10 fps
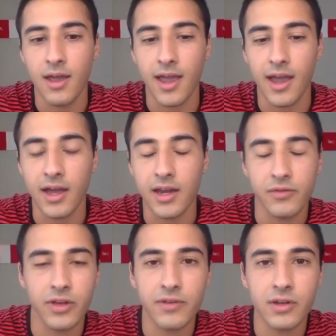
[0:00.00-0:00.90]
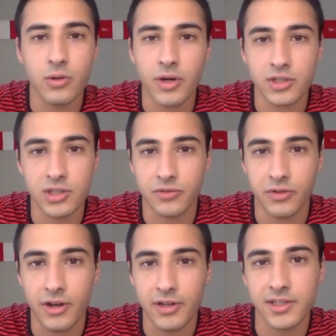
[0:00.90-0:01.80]
And if you have any questions
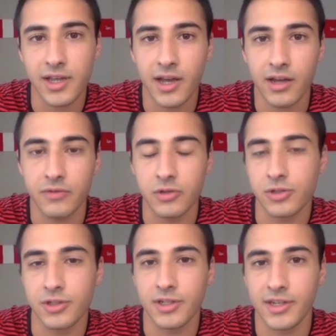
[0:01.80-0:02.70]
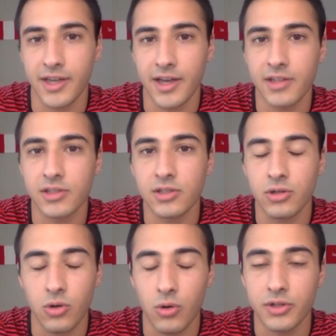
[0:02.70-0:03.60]
for us at FutureDDS, you
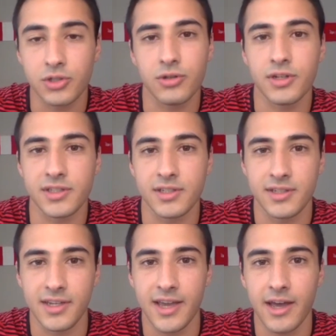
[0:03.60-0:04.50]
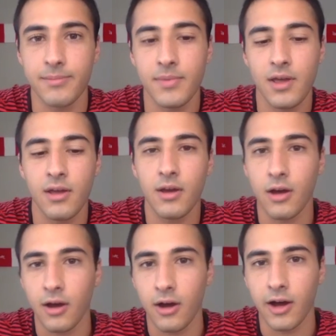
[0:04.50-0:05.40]
can always shoot us a D M
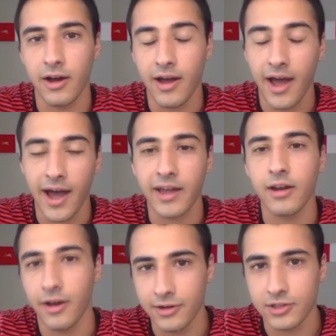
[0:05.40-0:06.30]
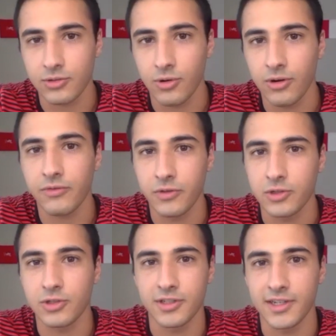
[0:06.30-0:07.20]
uh, at underscore
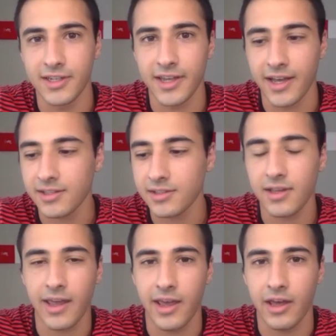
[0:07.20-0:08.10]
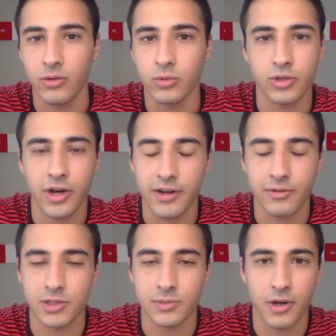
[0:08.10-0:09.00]
FutureDDS, and we'll try to
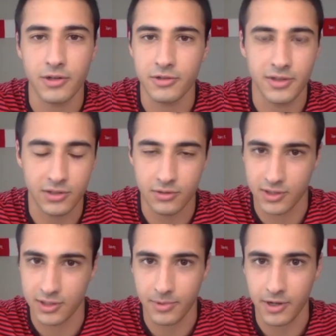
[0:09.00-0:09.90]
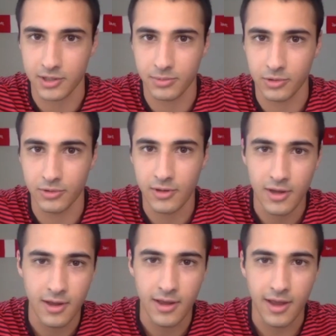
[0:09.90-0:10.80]
respond to you as soon as possible.
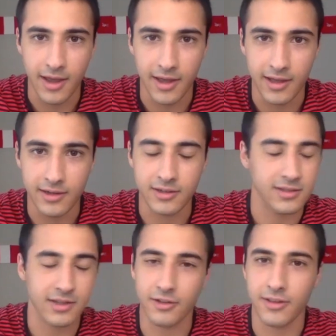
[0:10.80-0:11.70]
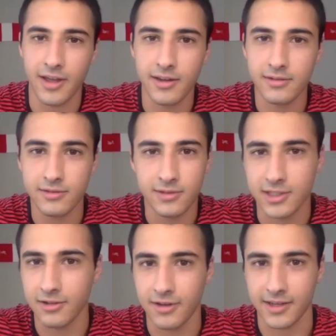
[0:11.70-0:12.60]
And until then,
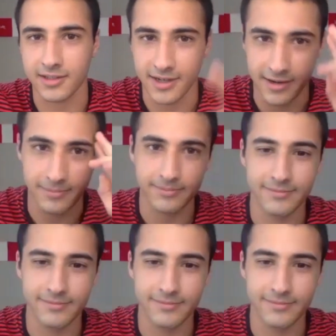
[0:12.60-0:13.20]
see you next time.